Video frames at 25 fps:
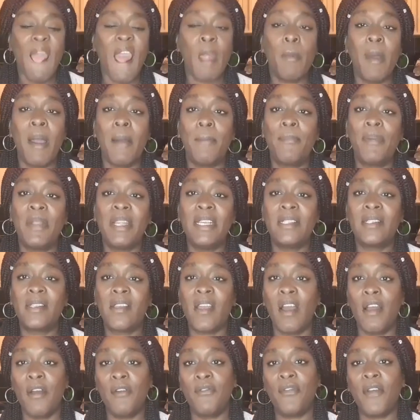But please
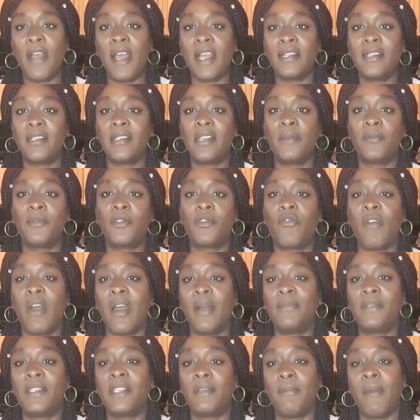go over and
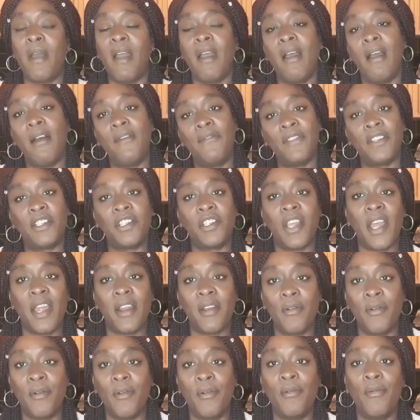subscribe to my other
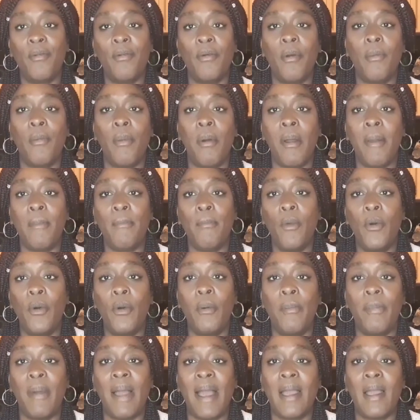channel, my
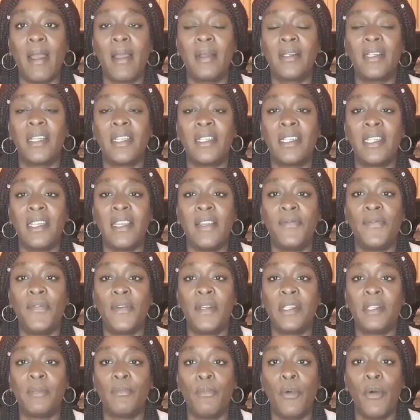mukbang, the
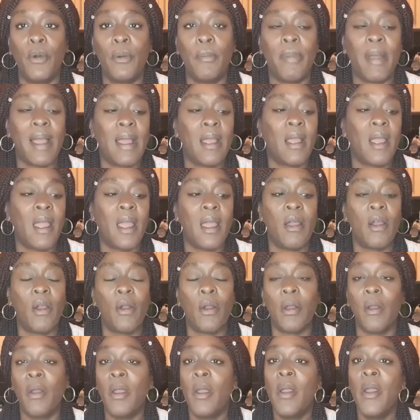Divas Mukbang
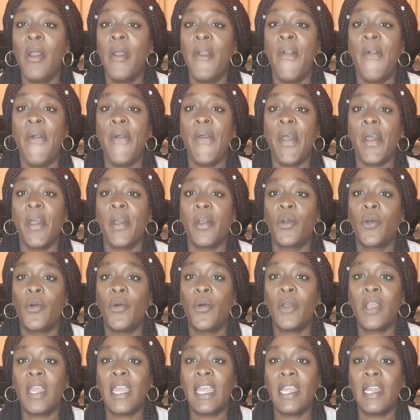
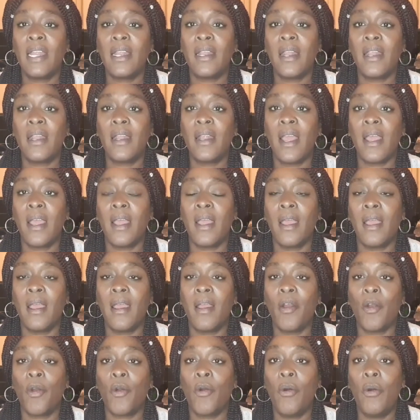Cooking
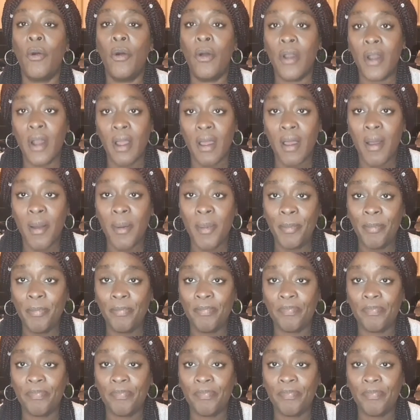Corner.